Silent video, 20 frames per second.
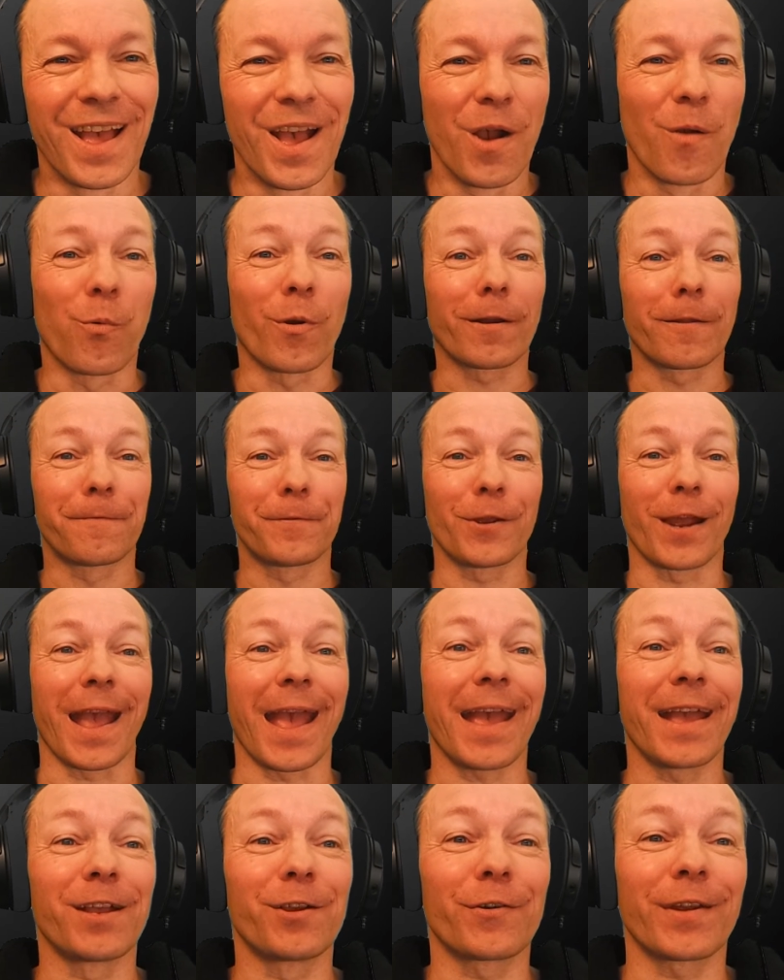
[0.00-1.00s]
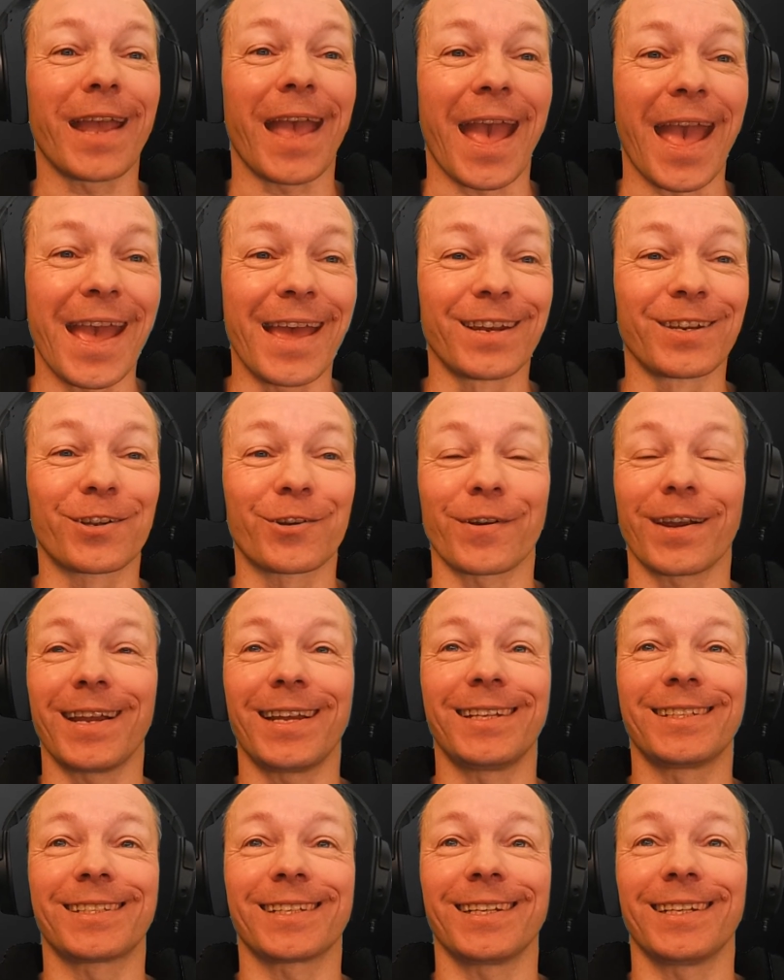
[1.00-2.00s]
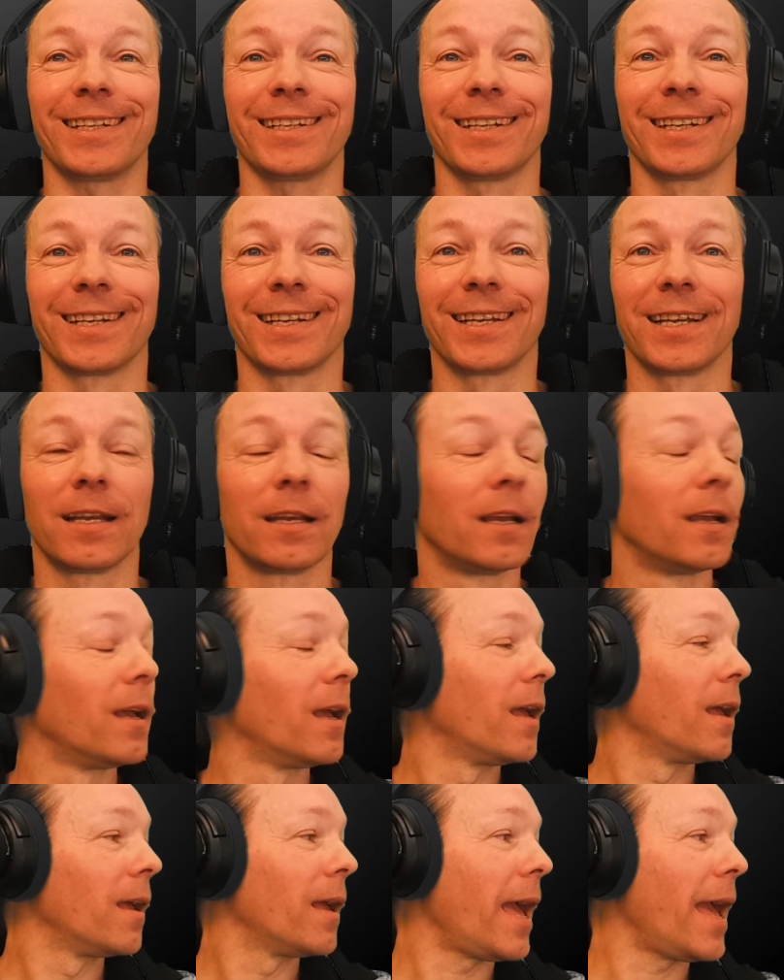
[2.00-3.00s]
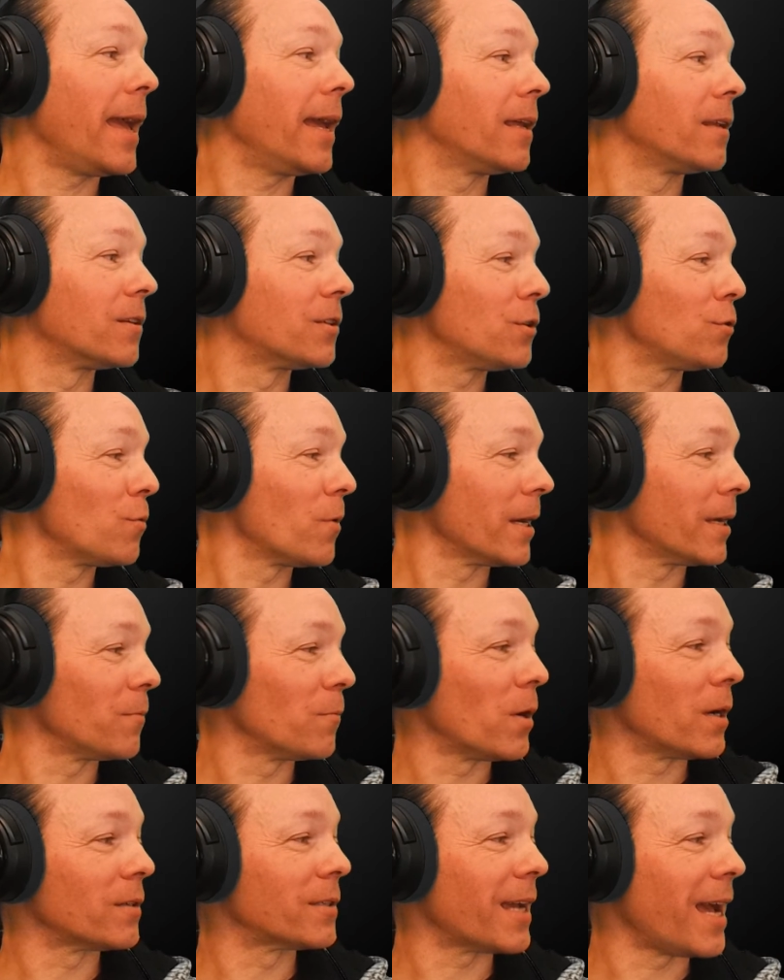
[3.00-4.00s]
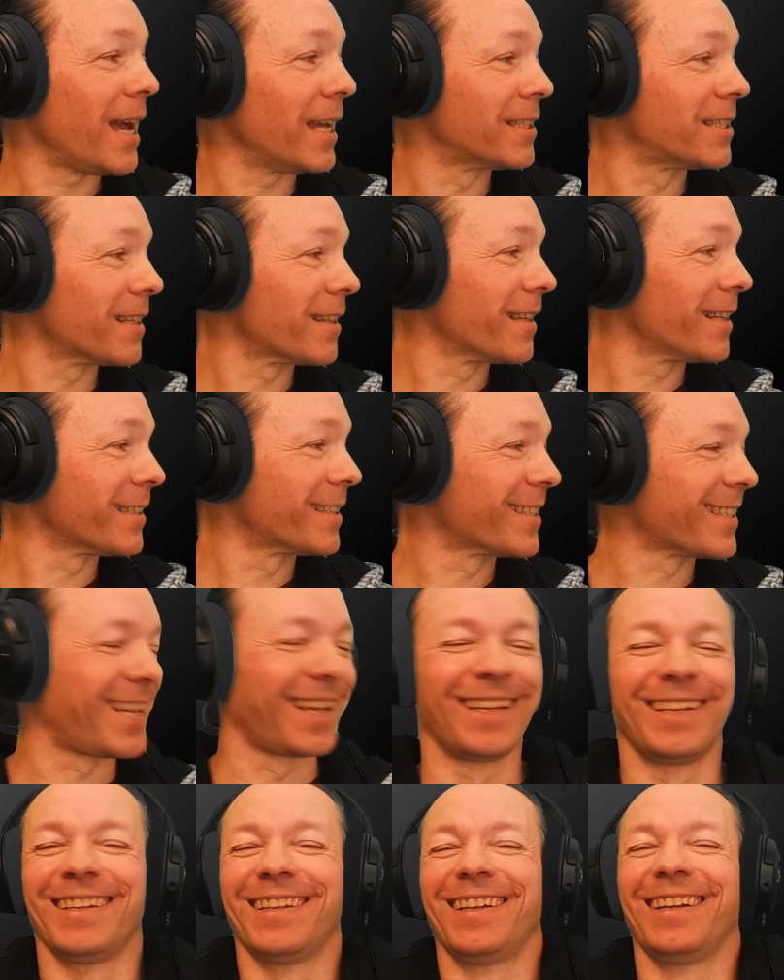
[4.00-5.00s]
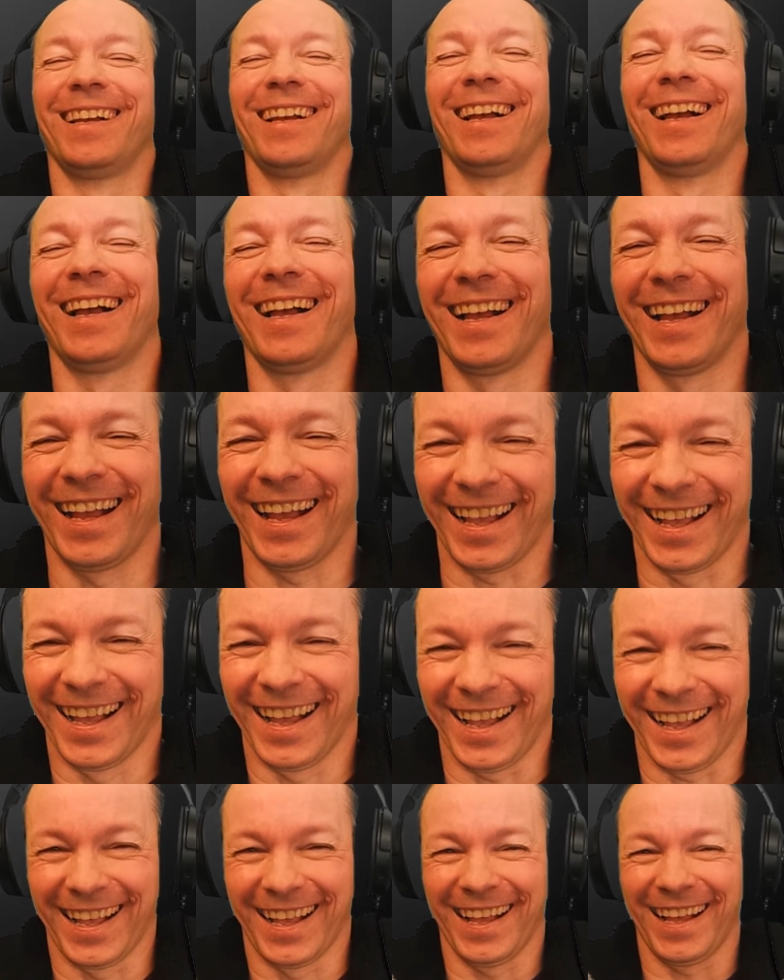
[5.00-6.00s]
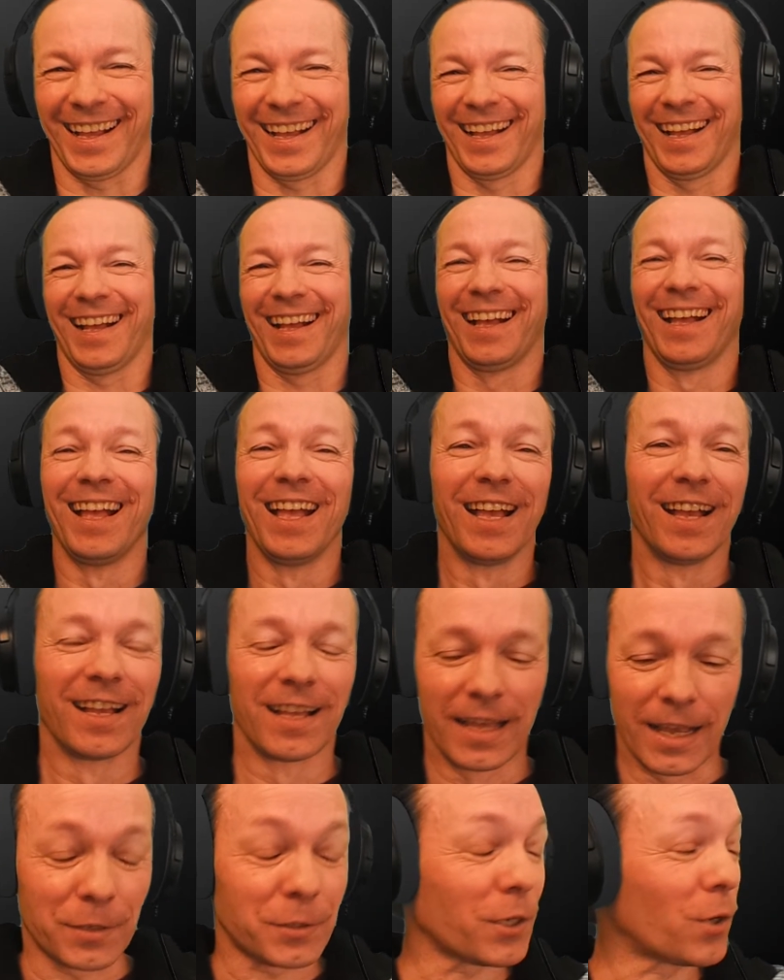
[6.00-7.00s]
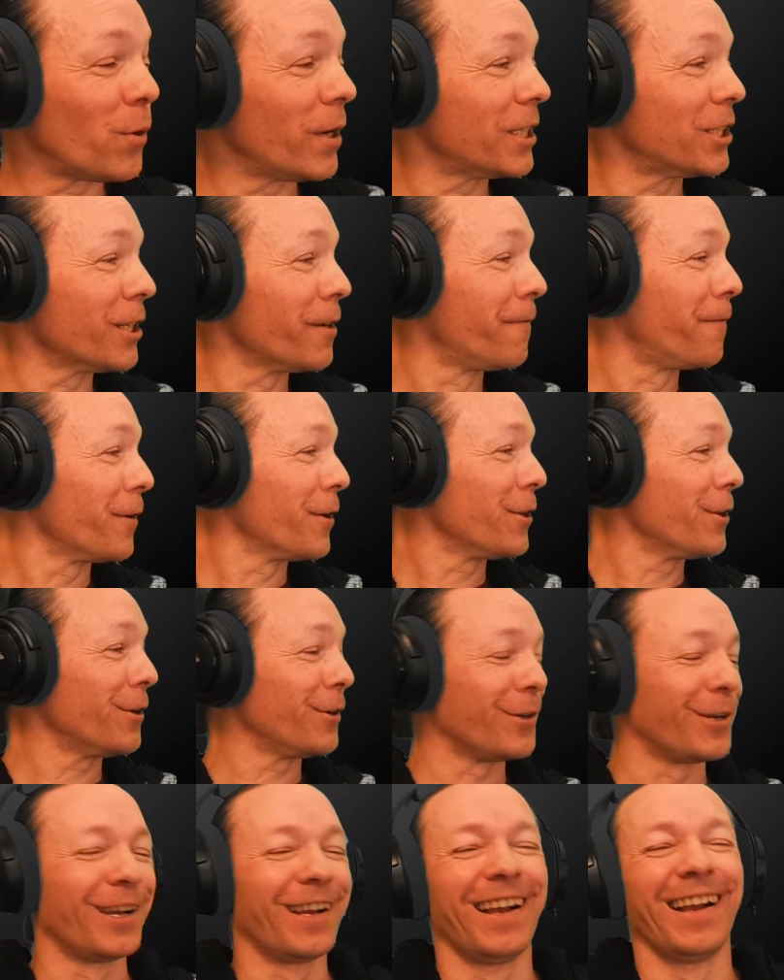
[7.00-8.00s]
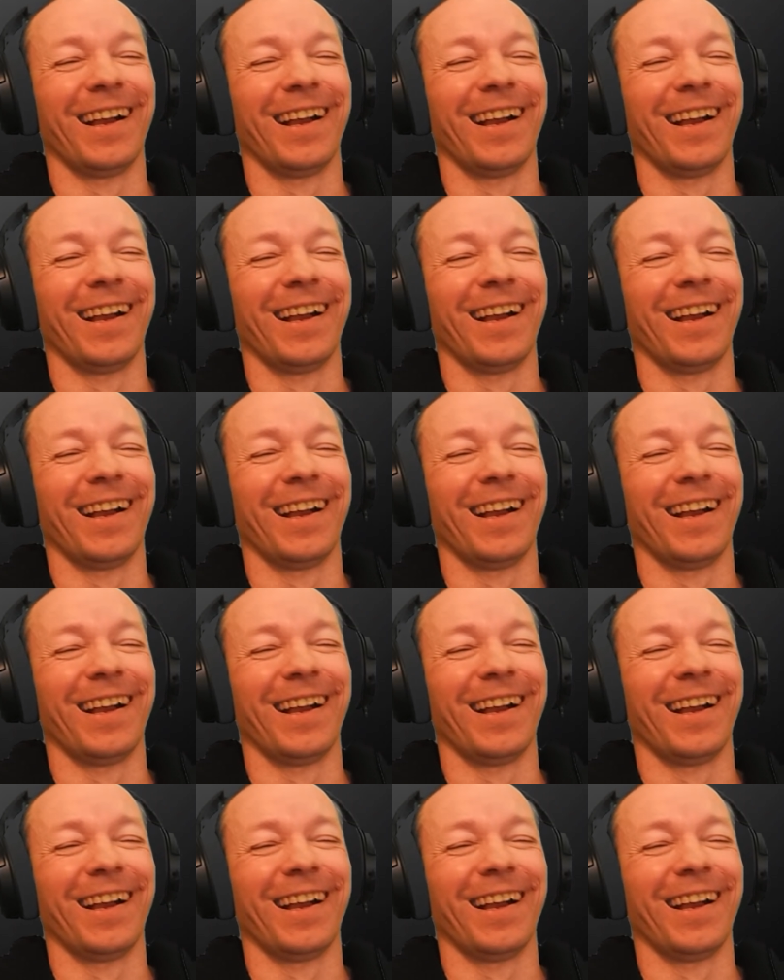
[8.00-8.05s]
What if you're angry and crazy? And you might want to answer this. That was a question for you.